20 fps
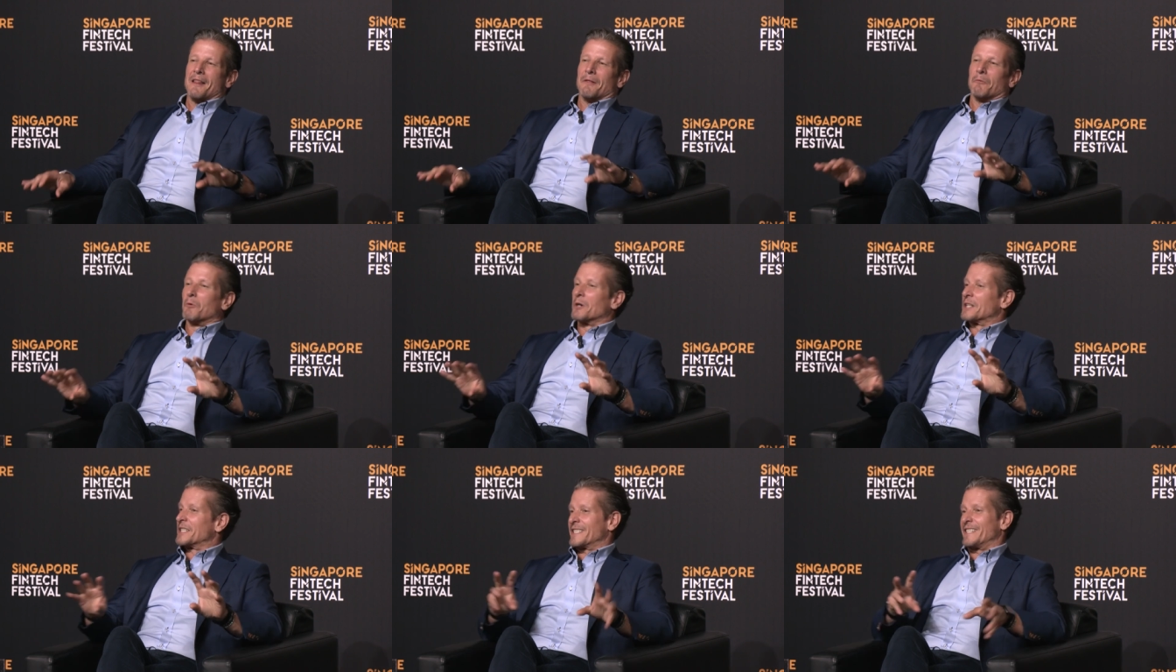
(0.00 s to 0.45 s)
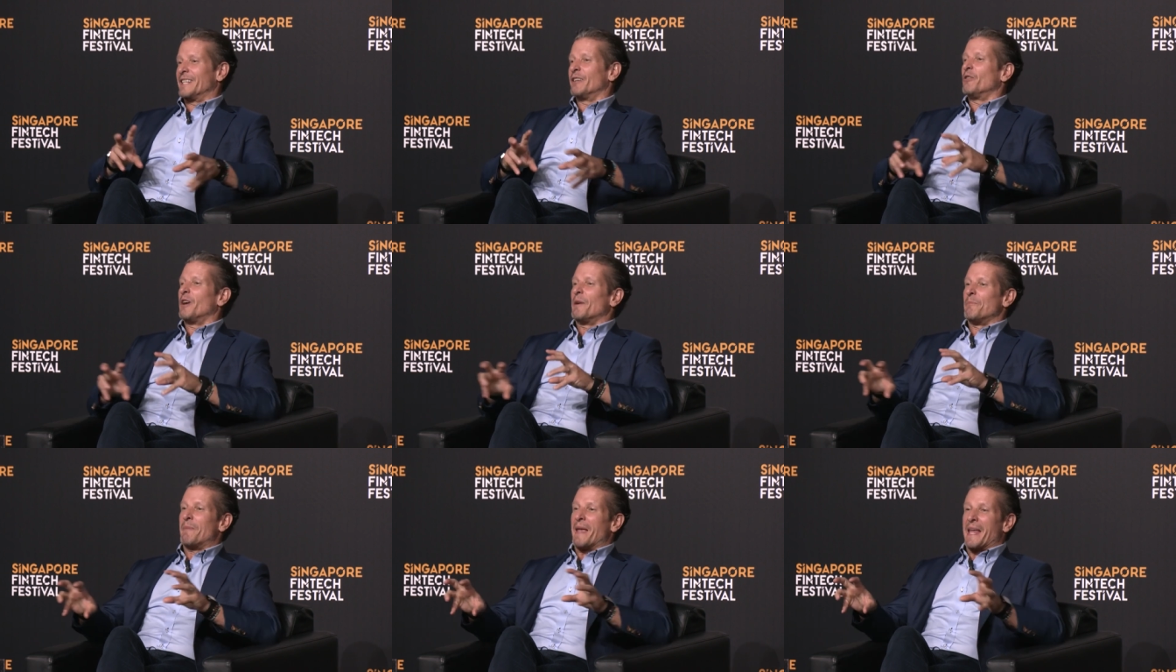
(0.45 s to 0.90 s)
We're
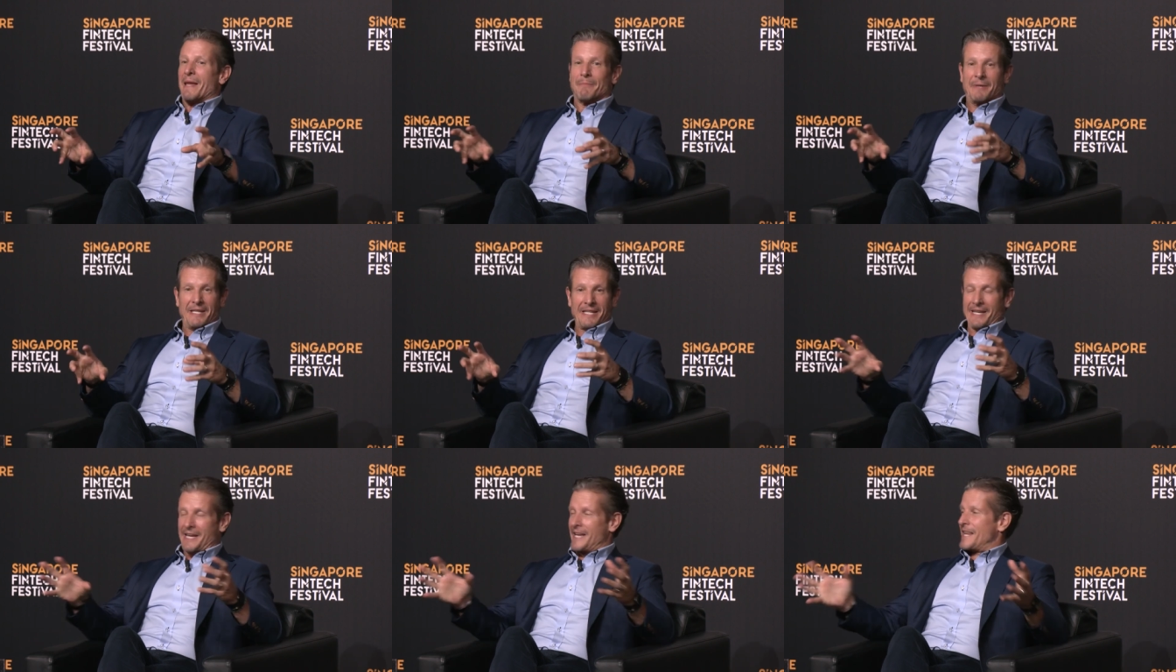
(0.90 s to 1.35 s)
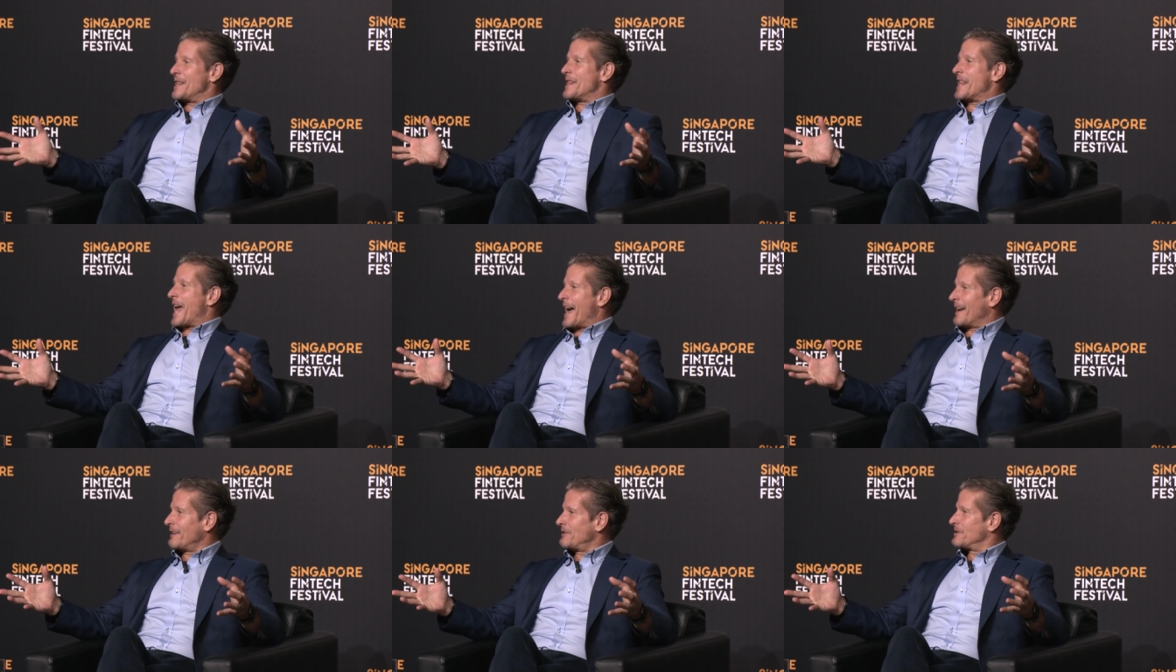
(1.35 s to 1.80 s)
still a baby in
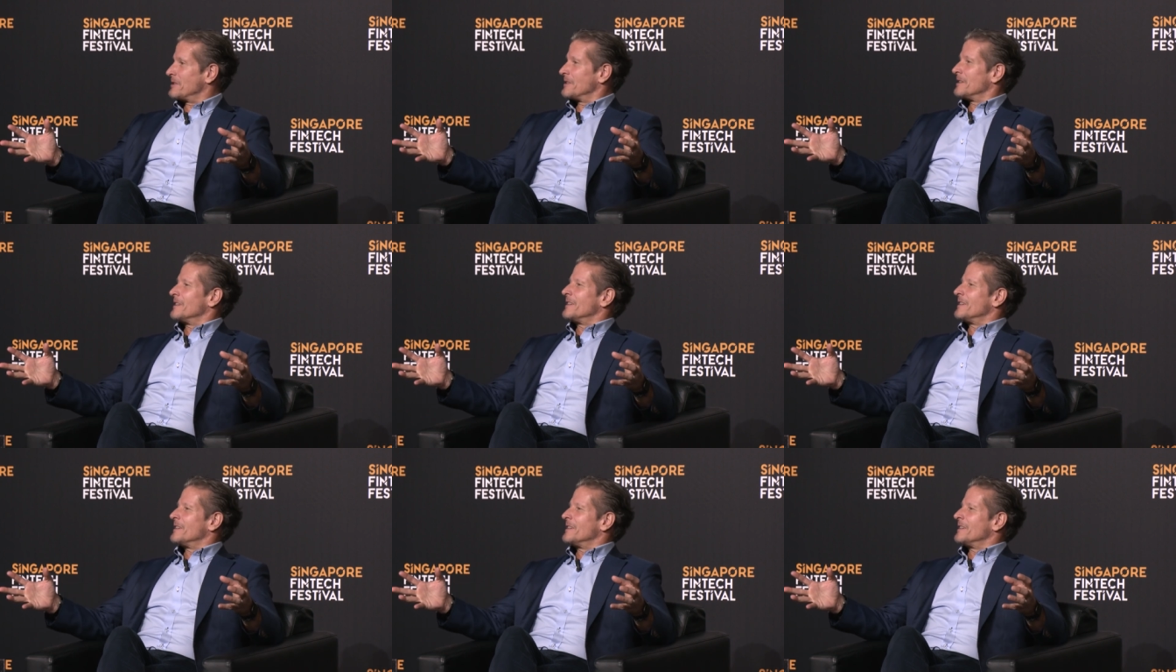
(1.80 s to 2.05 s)
that.